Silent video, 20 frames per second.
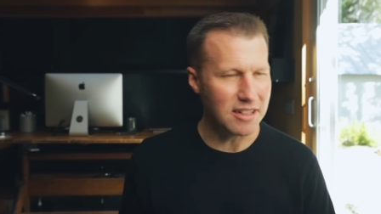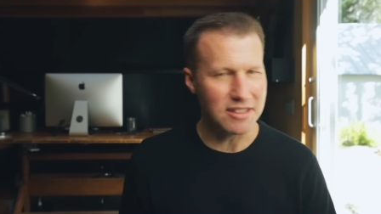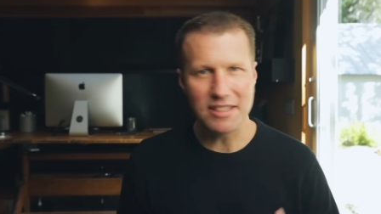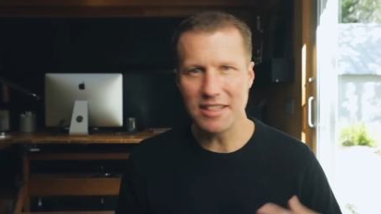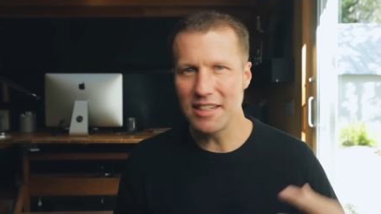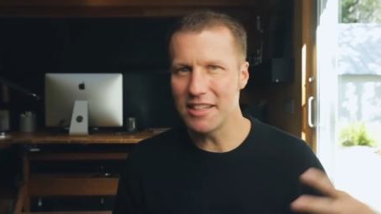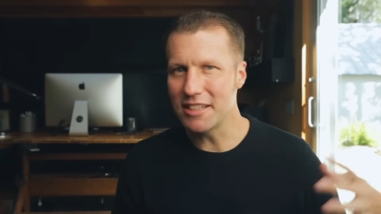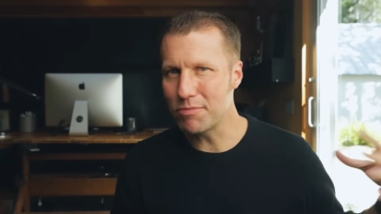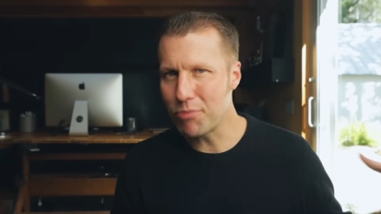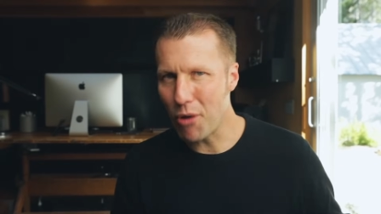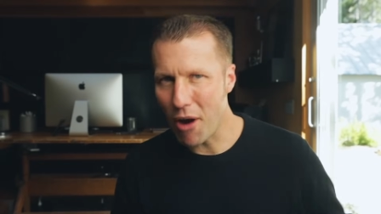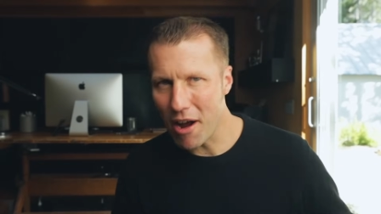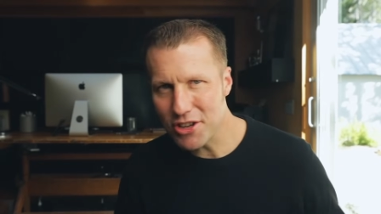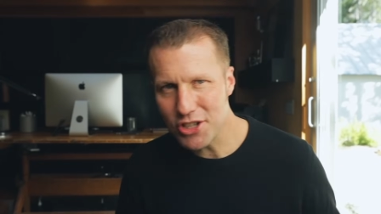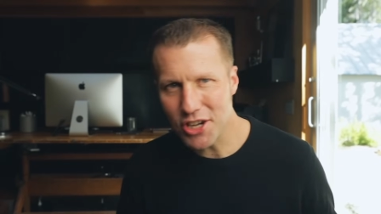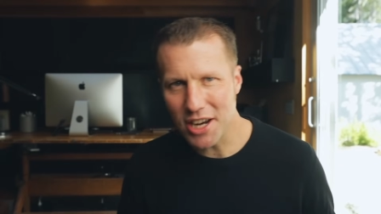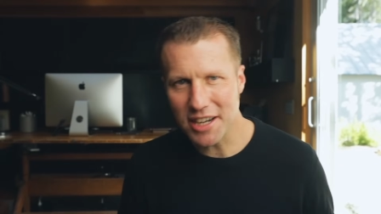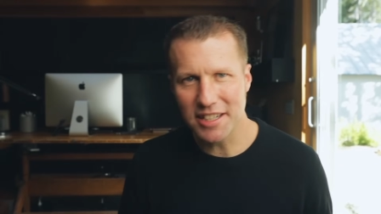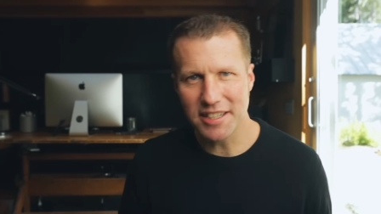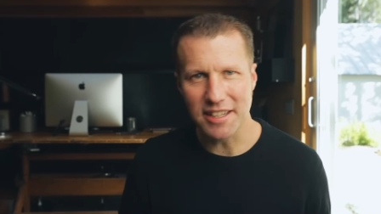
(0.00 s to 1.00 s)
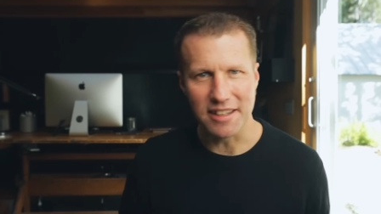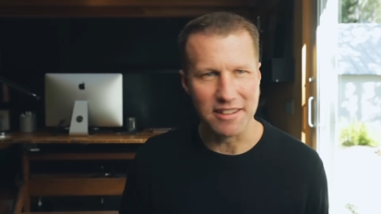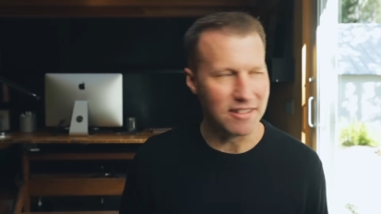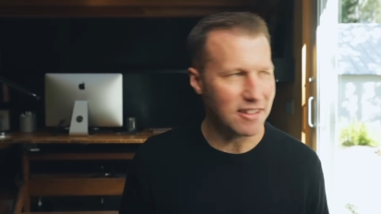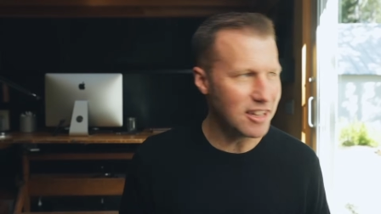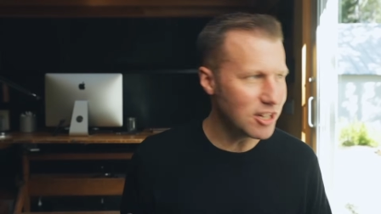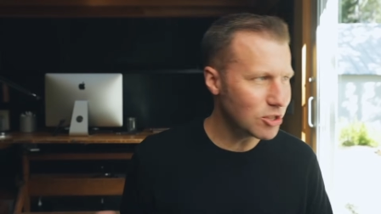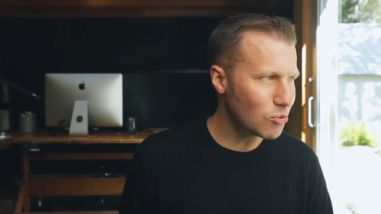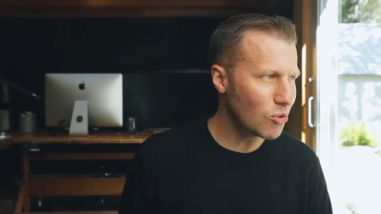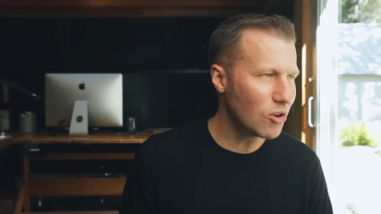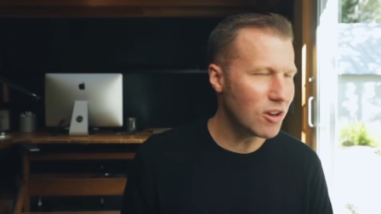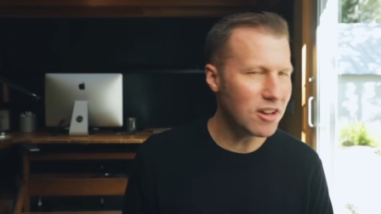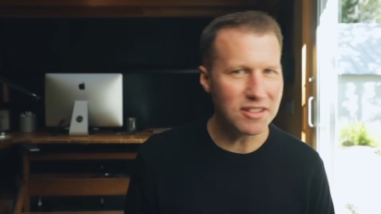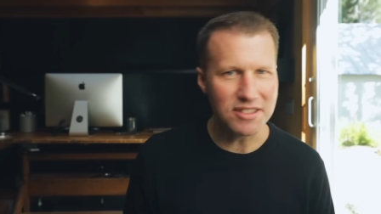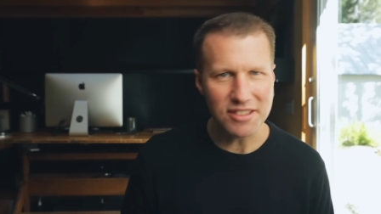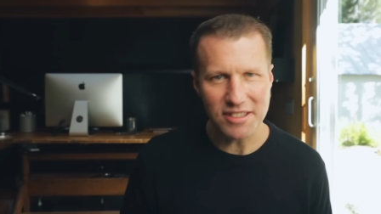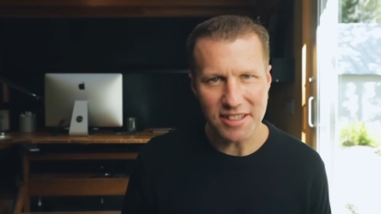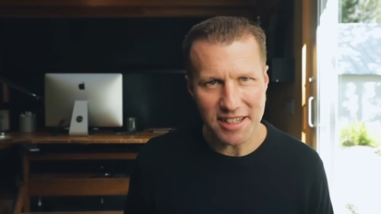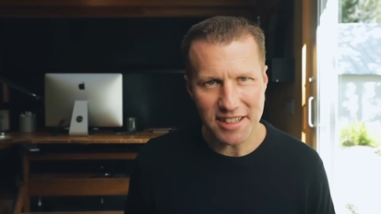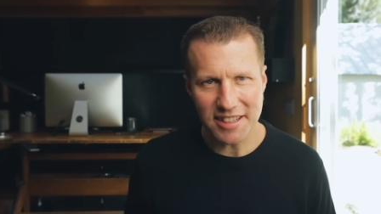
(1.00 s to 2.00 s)
see this project and this one,
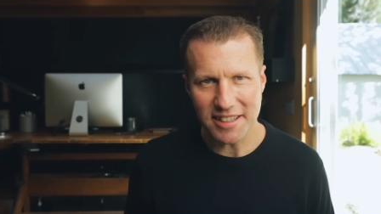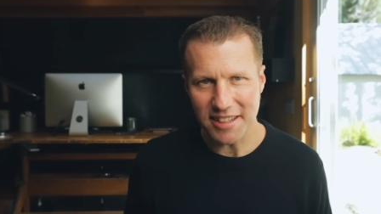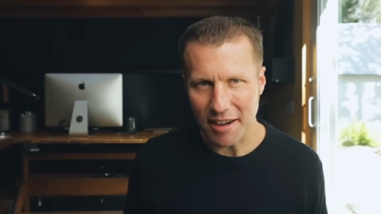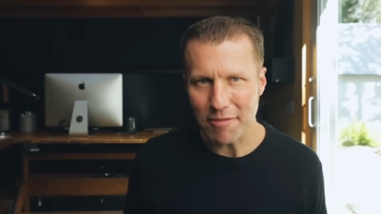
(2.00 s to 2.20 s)
see?